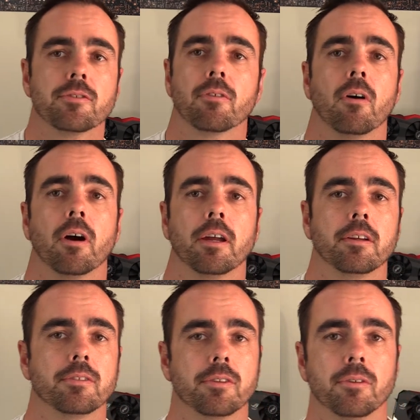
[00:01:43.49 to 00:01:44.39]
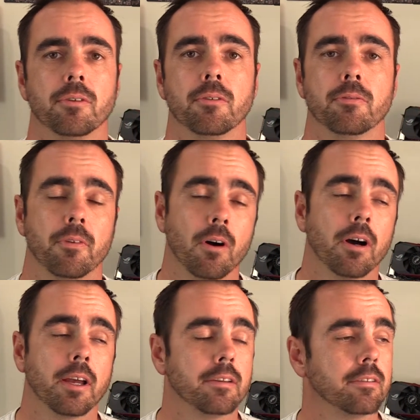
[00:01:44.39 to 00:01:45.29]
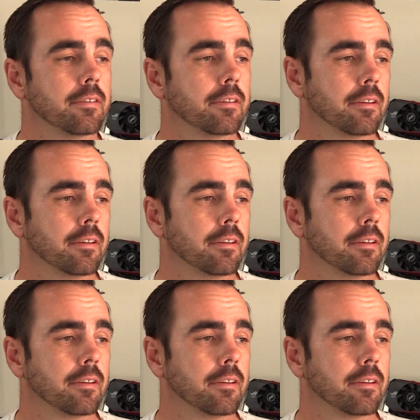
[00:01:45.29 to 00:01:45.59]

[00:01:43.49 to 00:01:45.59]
trying to find